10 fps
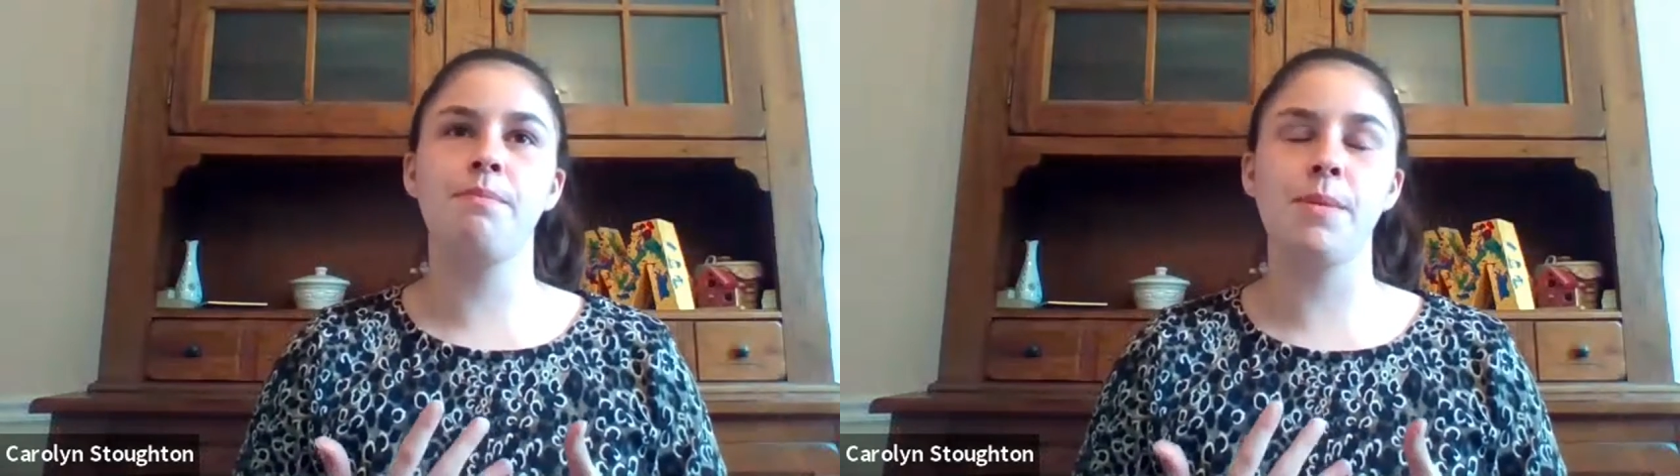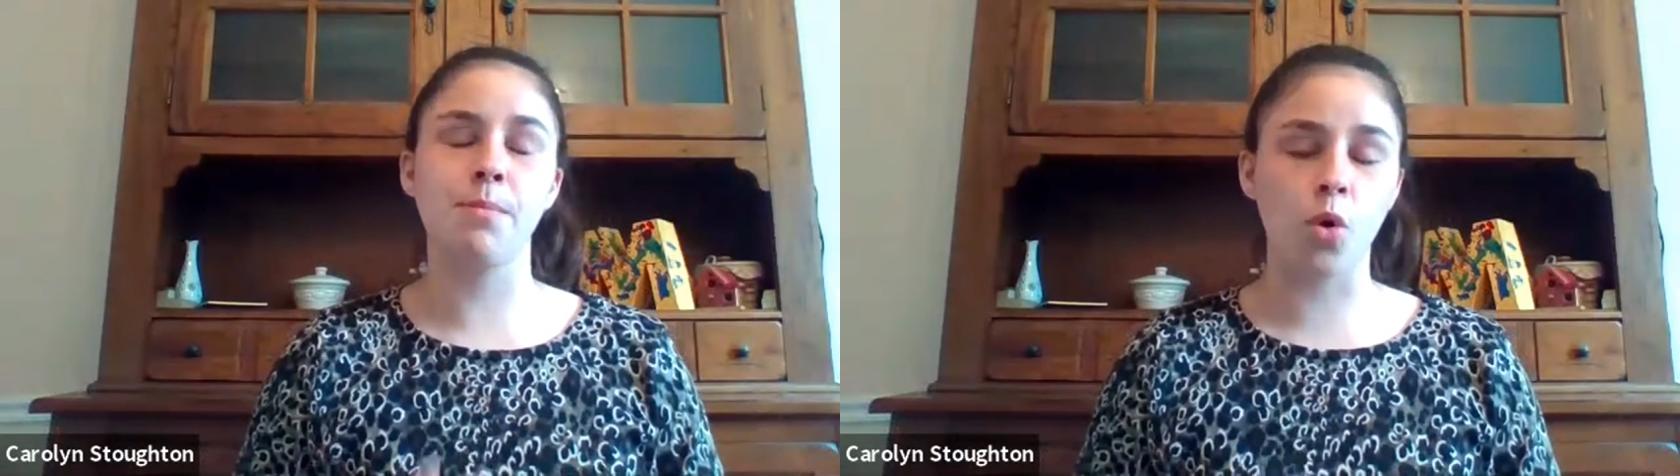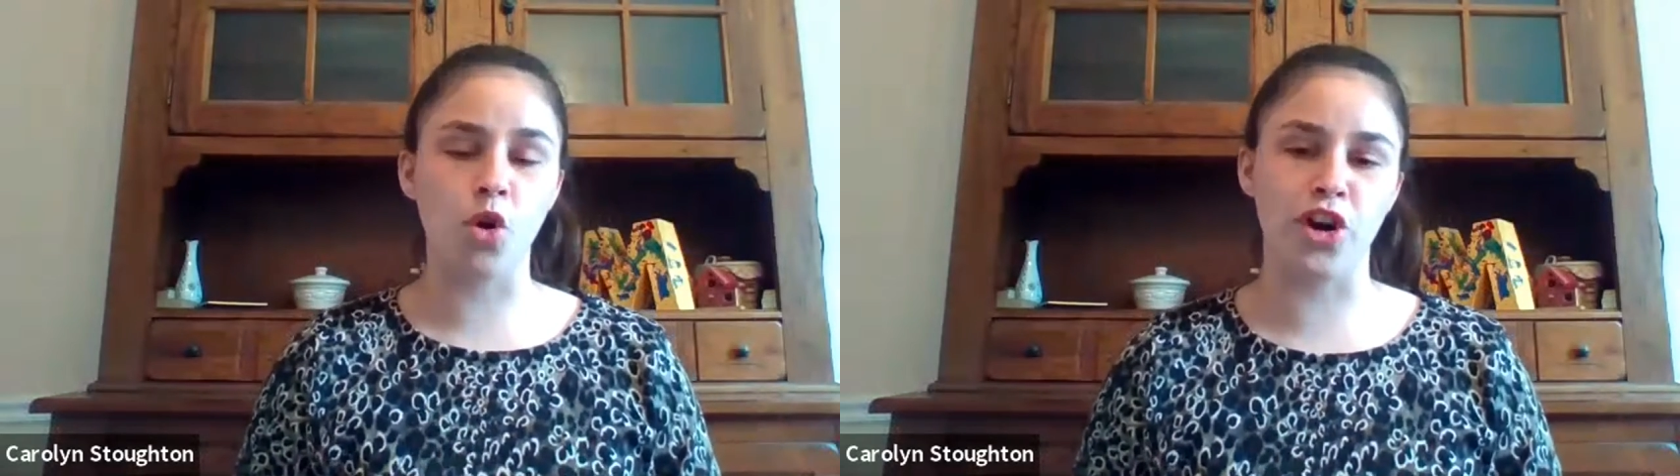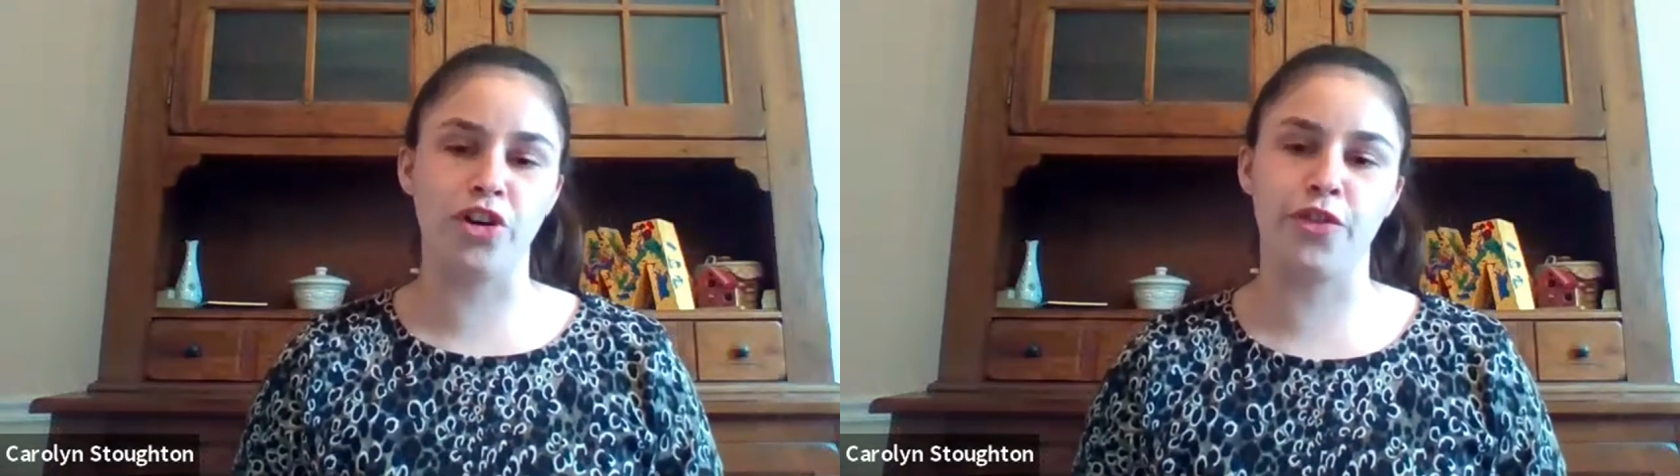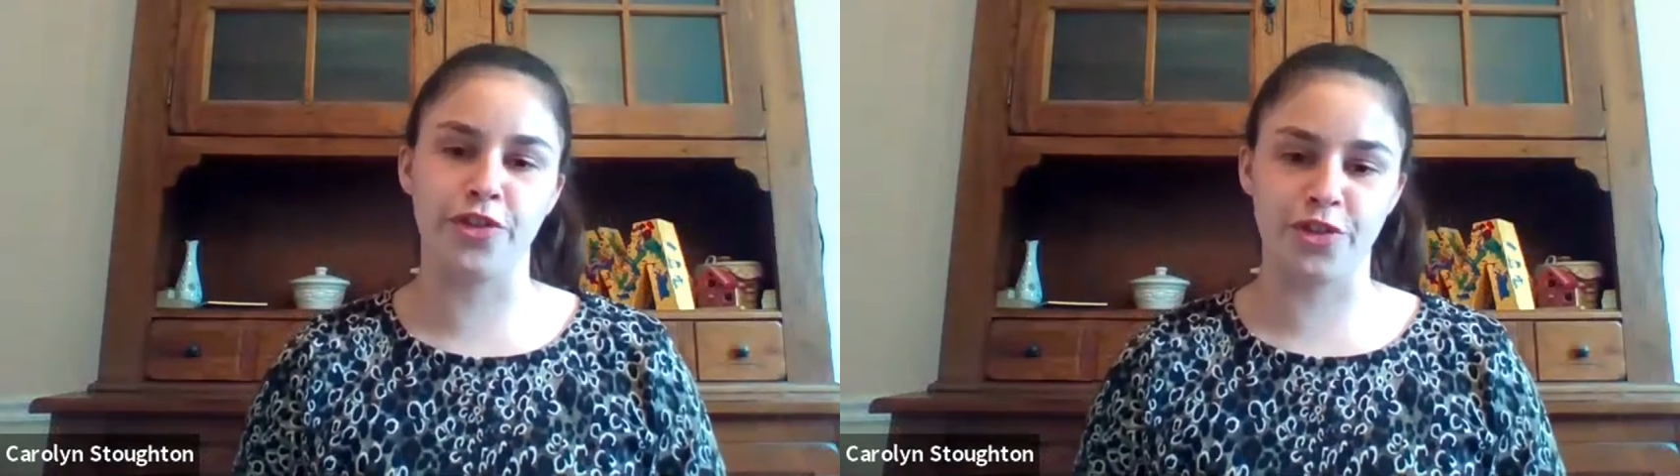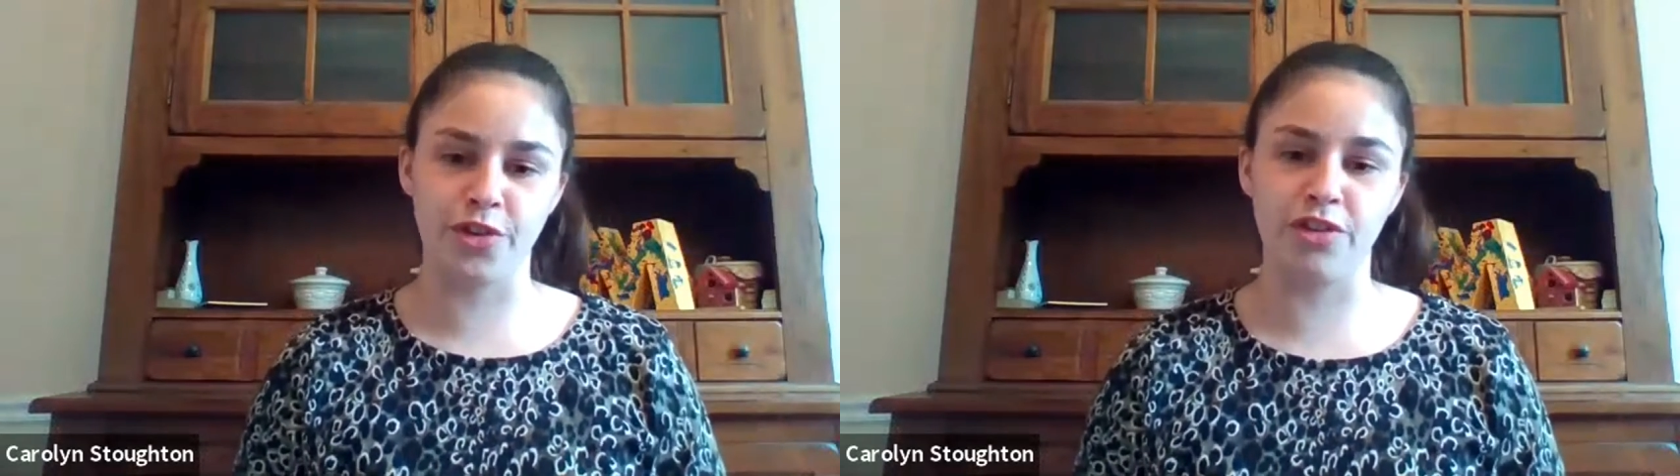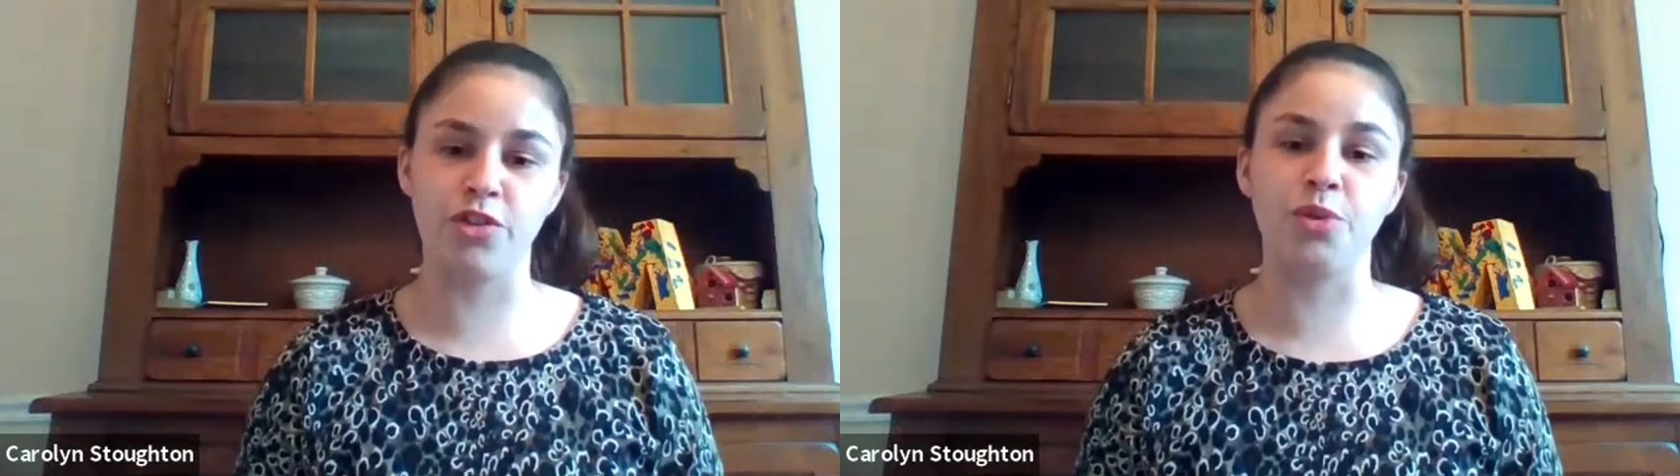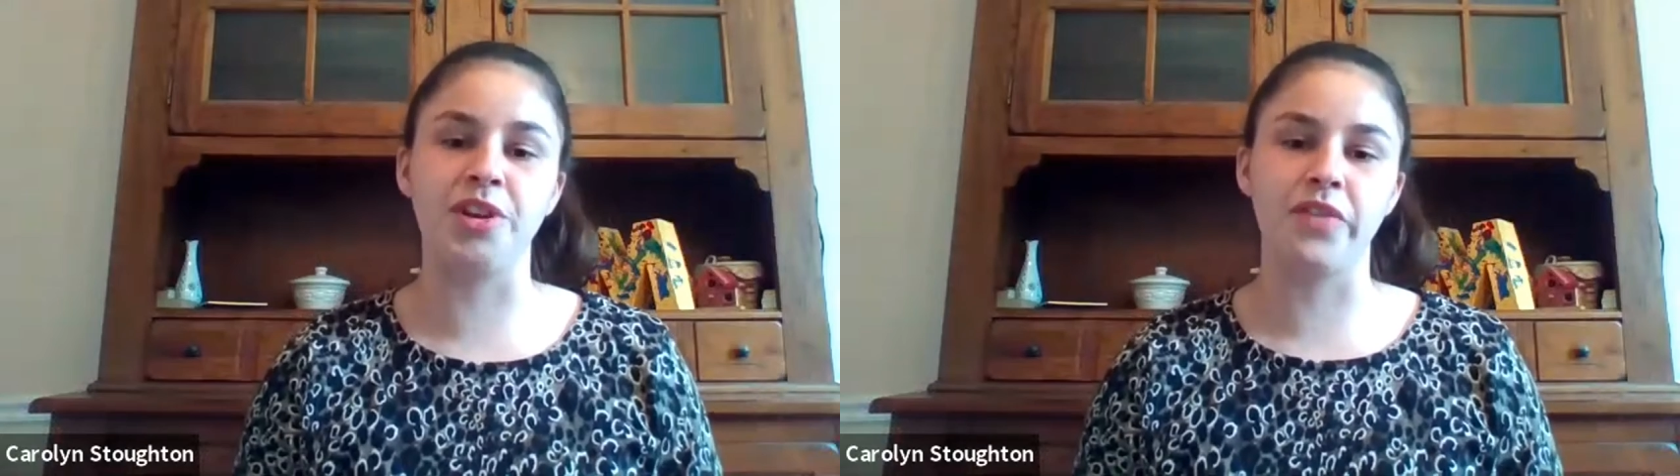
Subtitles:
important for students who are